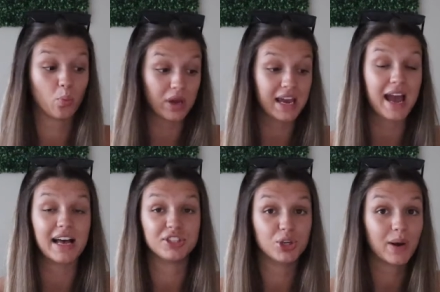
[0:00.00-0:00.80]
We
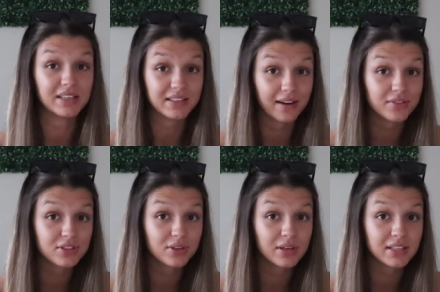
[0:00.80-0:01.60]
as USF
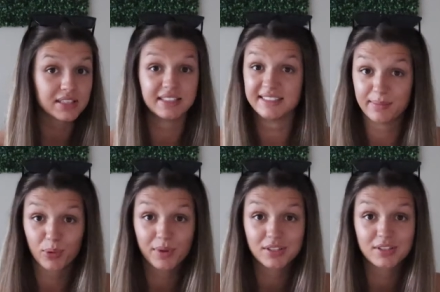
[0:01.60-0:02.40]
students, as
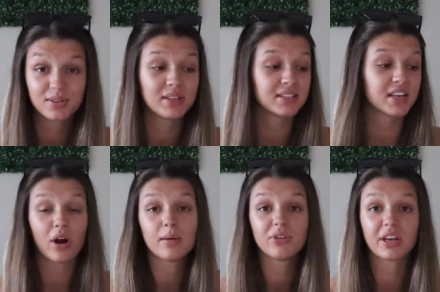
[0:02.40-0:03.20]
Zimmerman students,
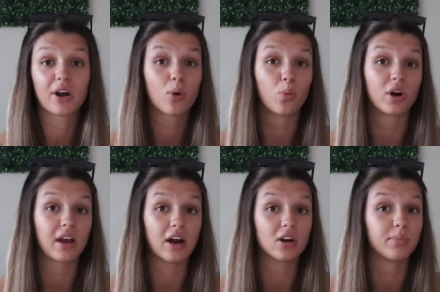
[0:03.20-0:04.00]
we're able to get our
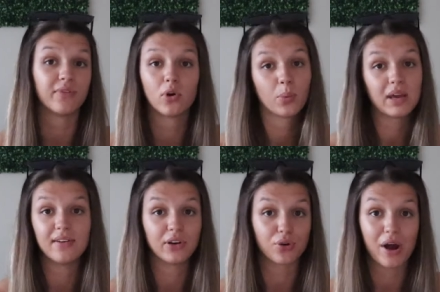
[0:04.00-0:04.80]
work aired before we
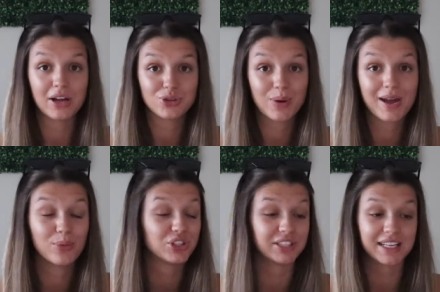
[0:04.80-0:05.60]
even graduate,
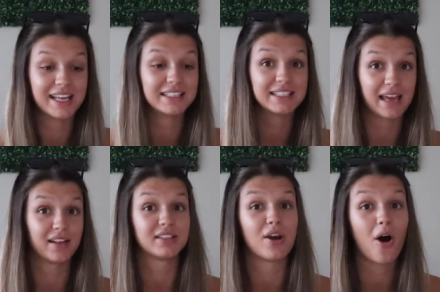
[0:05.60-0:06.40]
which is insane.
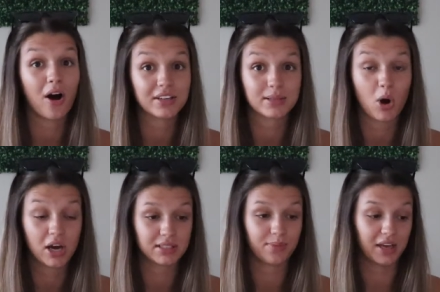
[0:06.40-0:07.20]
It's an awesome,
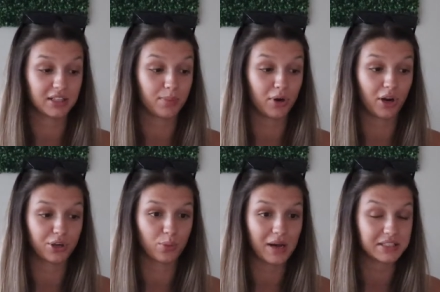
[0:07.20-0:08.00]
awesome thing to put on
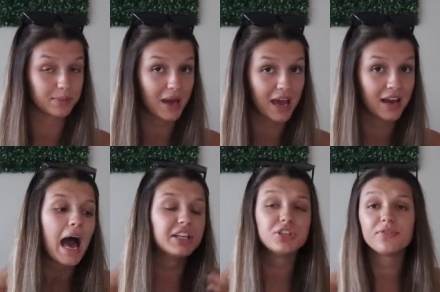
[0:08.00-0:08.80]
your resume.
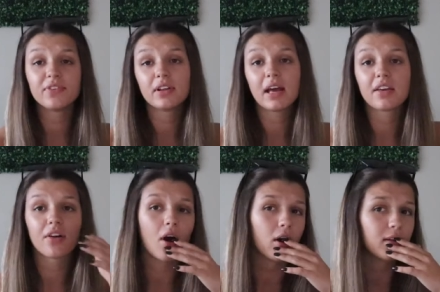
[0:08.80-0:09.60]
I do feel like
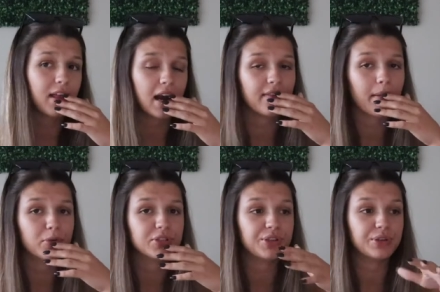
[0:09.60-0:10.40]
there are a lot of
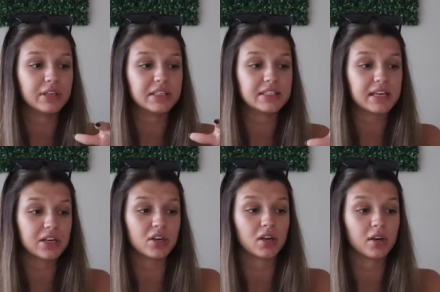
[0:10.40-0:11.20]
opportunities
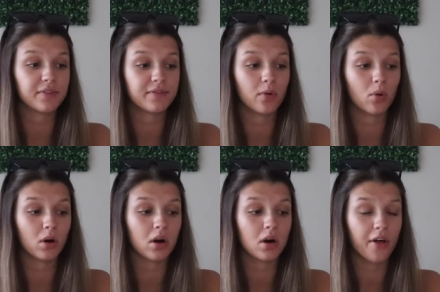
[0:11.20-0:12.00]
here
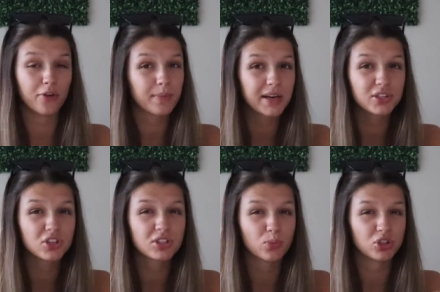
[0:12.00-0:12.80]
for other
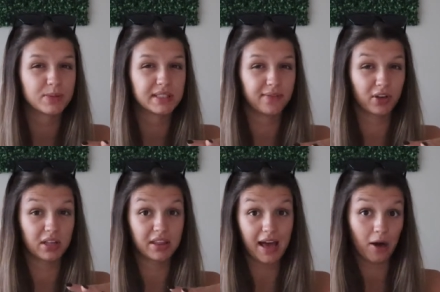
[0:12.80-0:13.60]
majors, more specifically the